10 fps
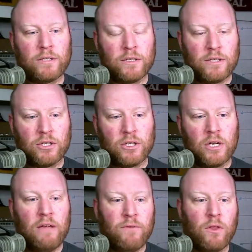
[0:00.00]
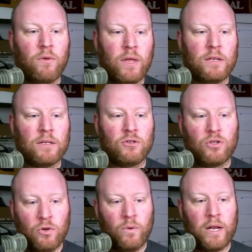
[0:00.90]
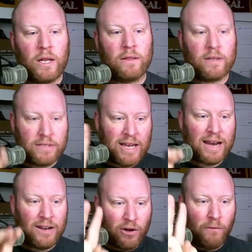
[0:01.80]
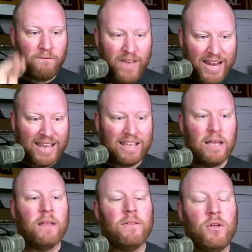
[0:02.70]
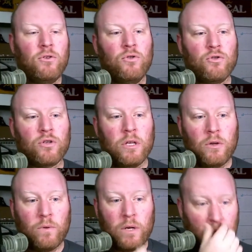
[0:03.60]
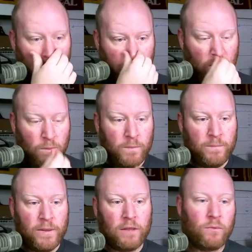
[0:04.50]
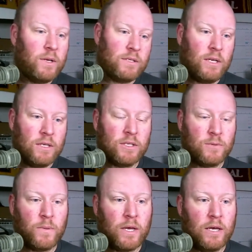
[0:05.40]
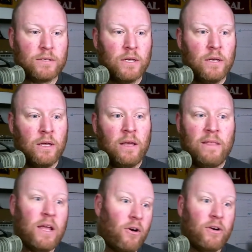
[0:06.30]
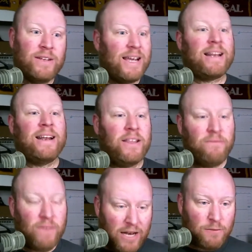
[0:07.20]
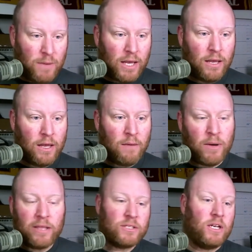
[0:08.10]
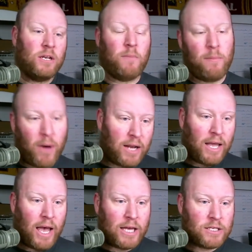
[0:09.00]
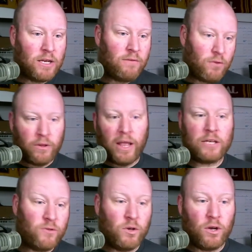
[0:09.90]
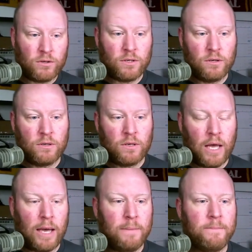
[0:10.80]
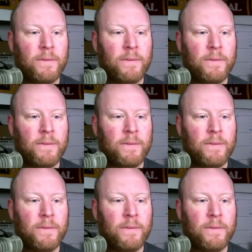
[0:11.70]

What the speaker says: decision, even though they didn't do any of the technical vetting that you usually do in an interview. And the reason is because they had already technically vetted me by listening to my podcast for the last few years. Okay.